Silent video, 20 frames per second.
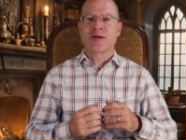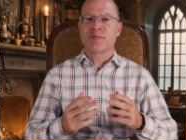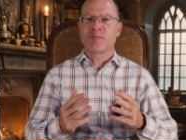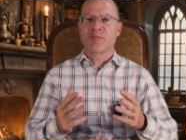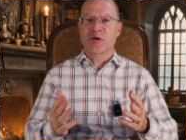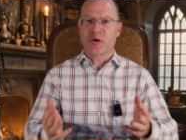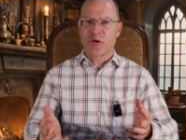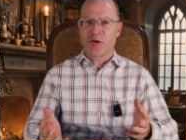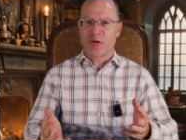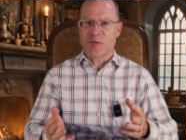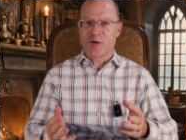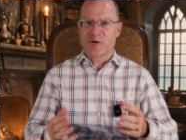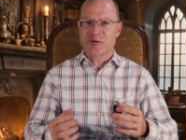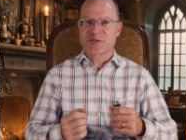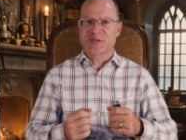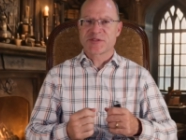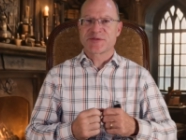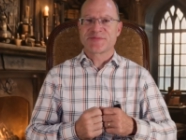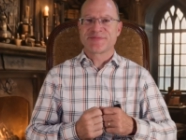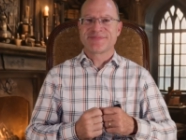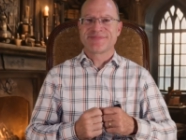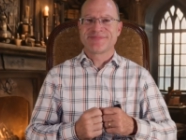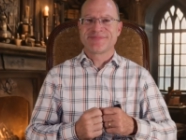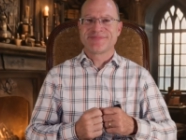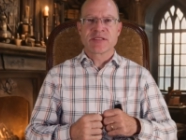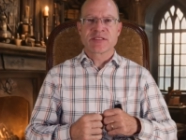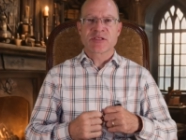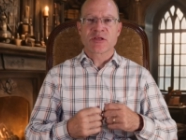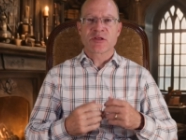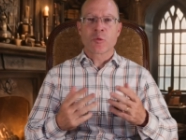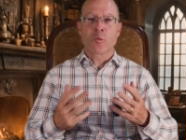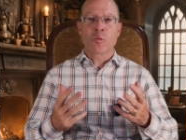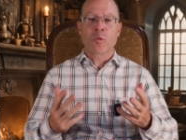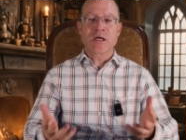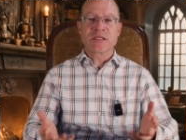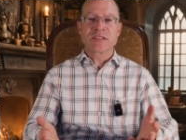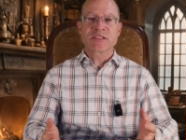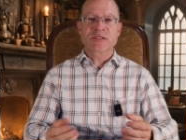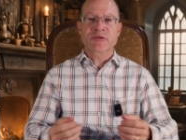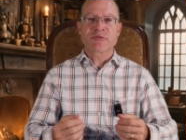but almost. So the
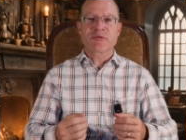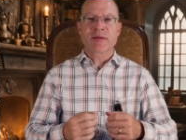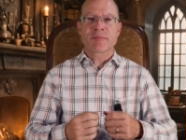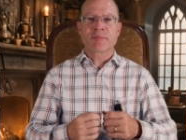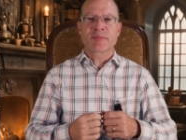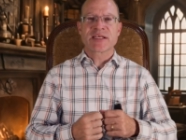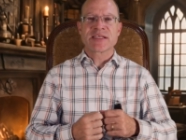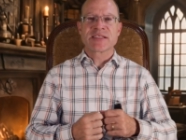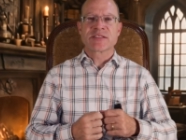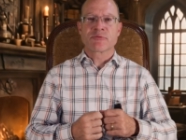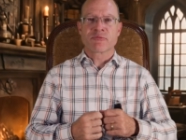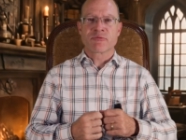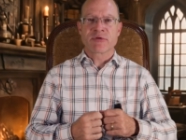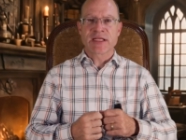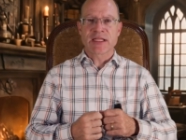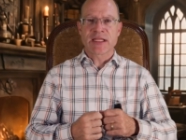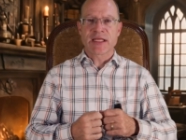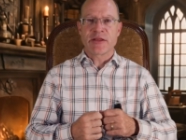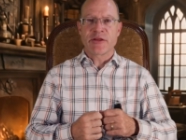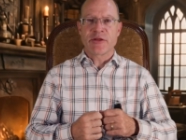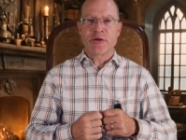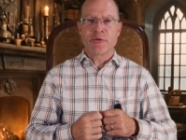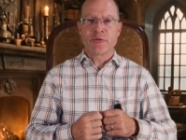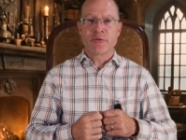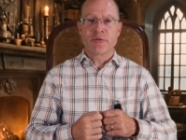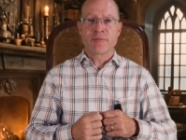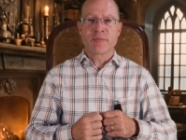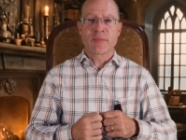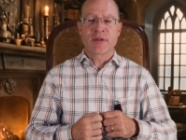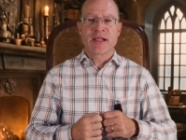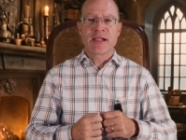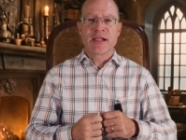one script is really new